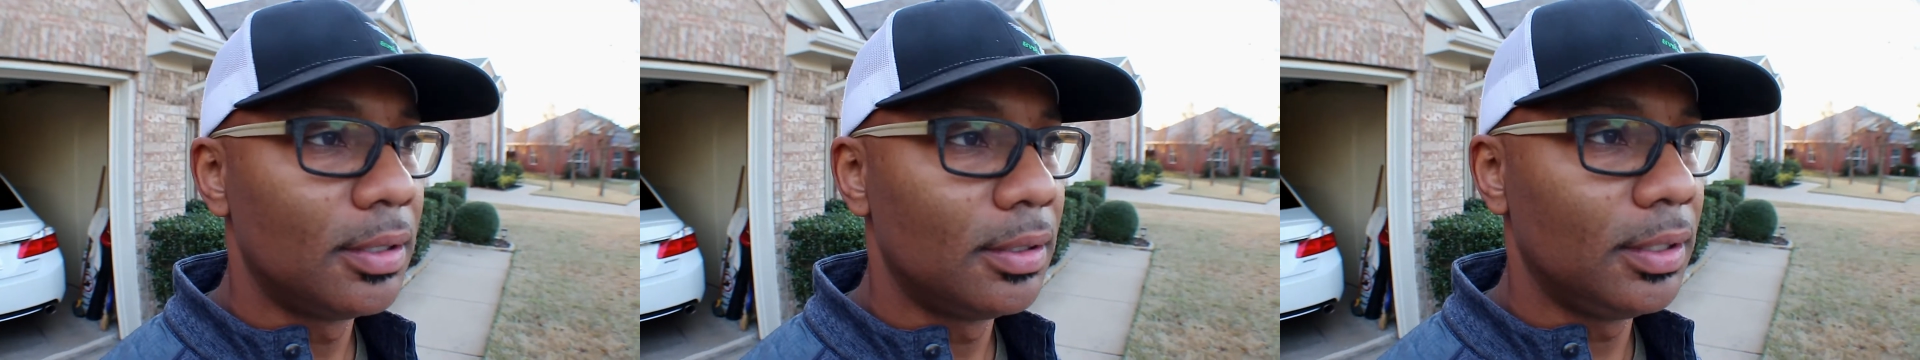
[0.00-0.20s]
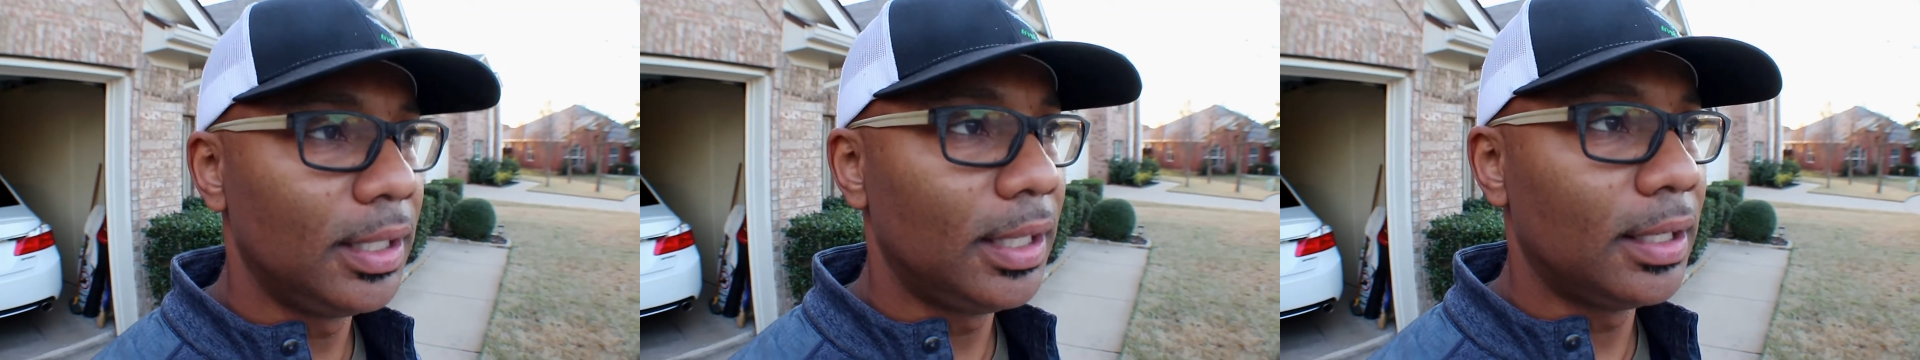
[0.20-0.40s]

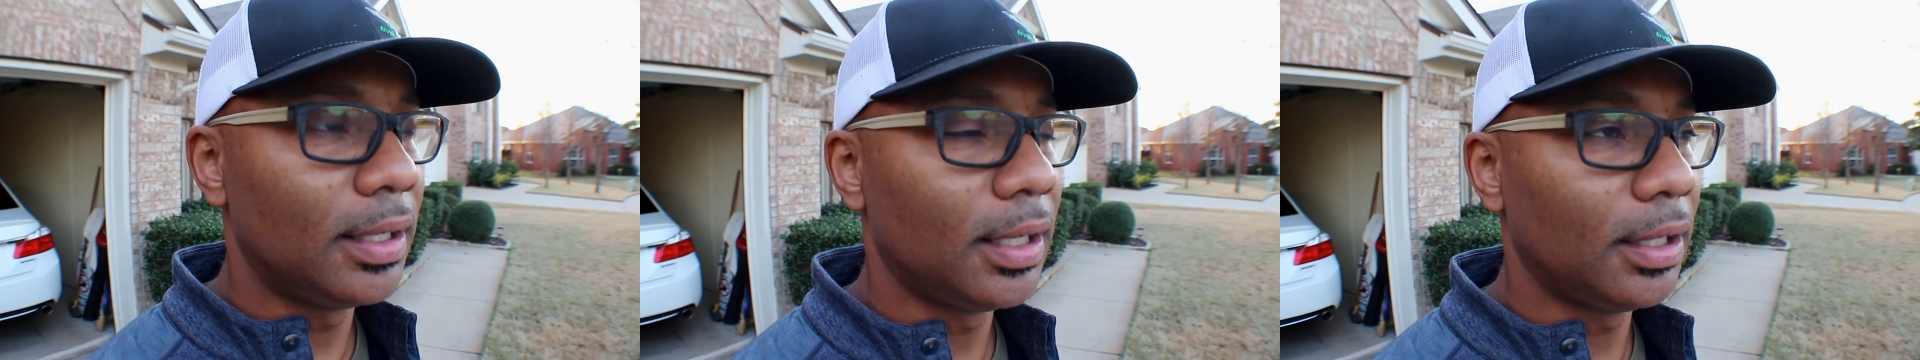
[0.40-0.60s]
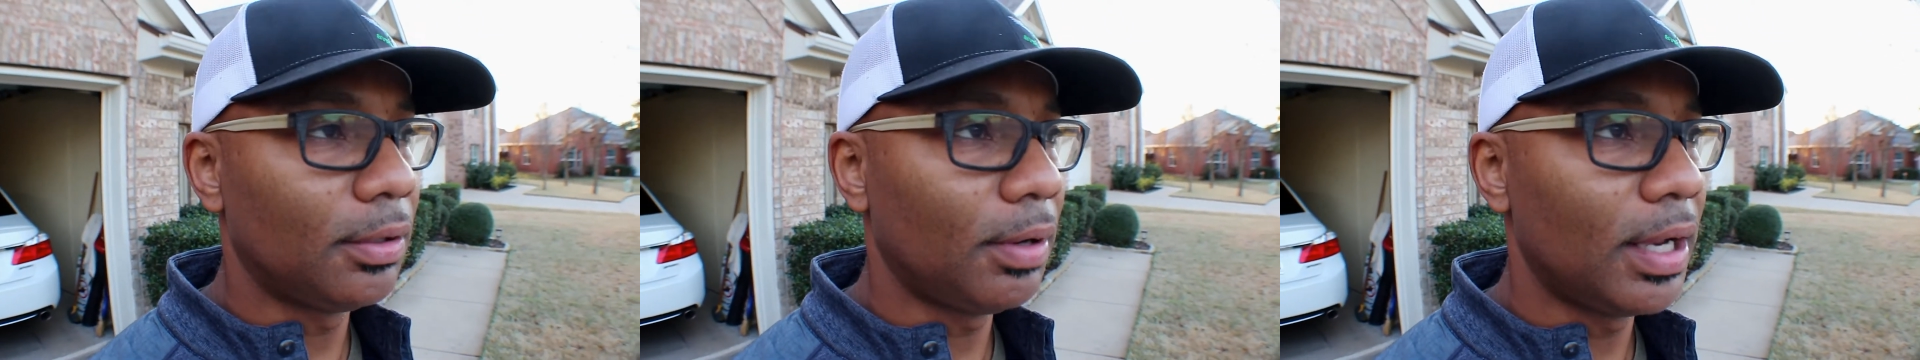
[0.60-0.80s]
leaking
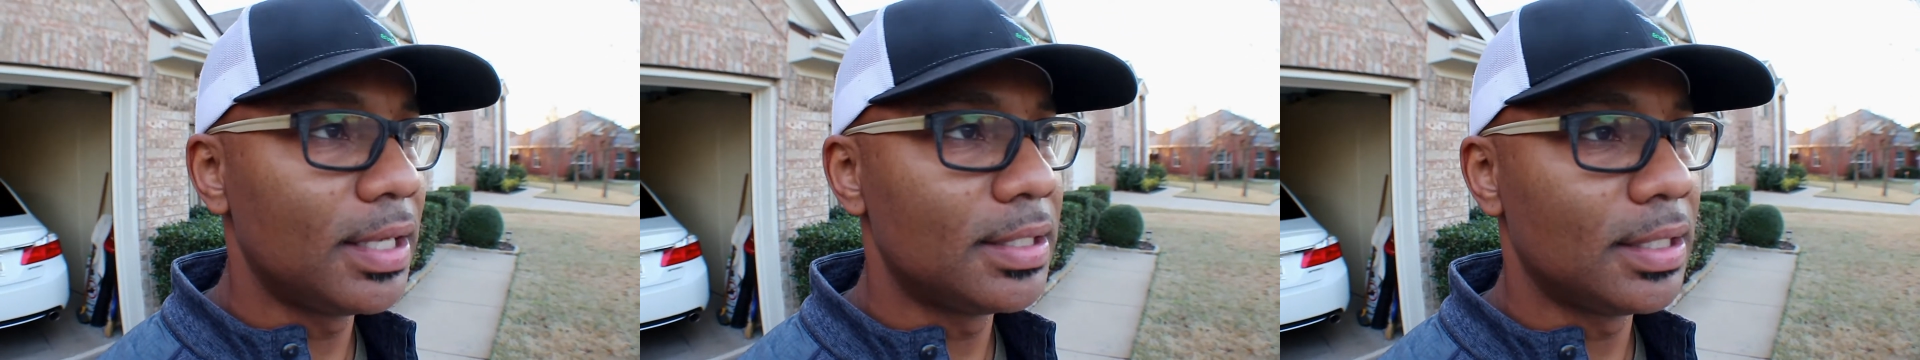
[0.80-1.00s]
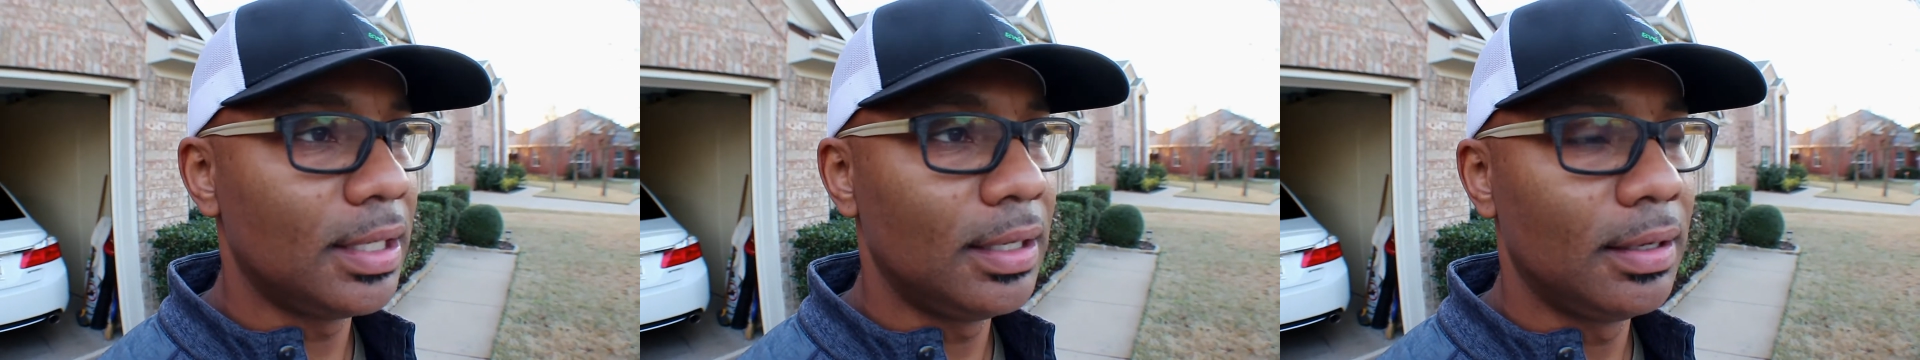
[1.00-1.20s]
like
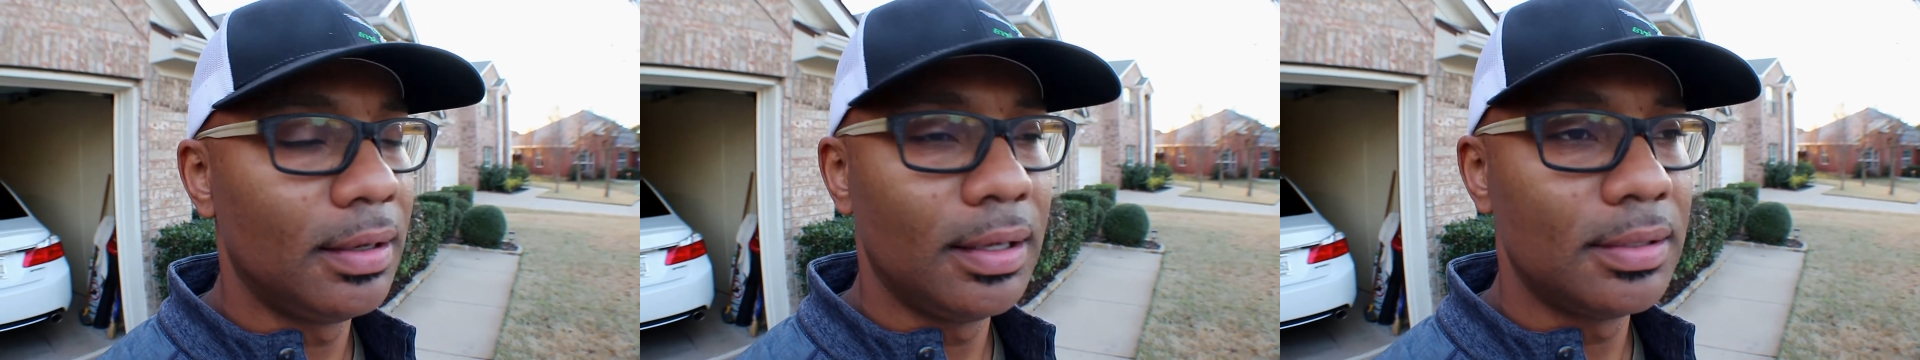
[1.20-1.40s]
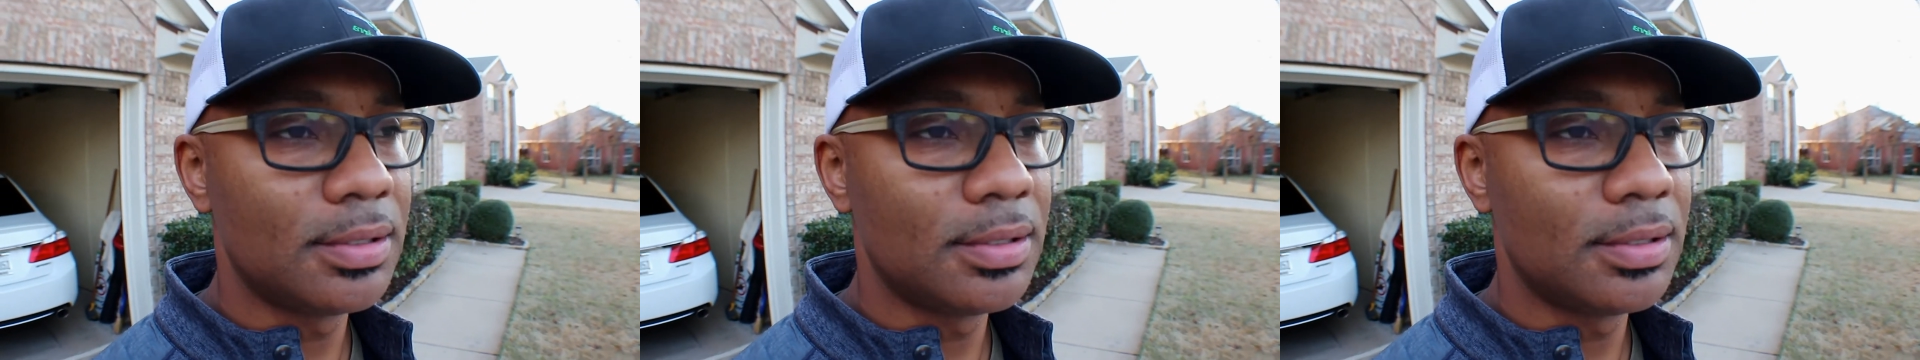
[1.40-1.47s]
crazy.